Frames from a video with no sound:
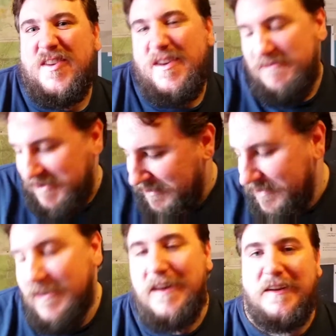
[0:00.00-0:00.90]
Steve did.
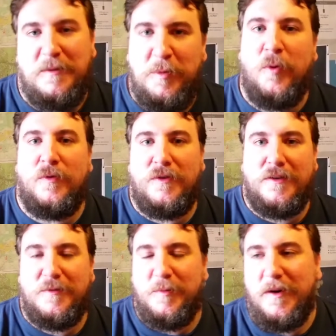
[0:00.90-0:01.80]
And then I
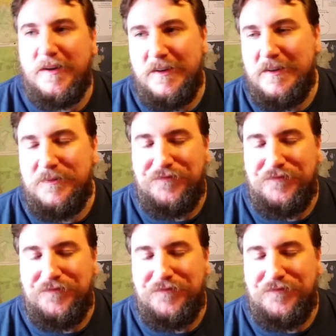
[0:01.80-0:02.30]
pulled my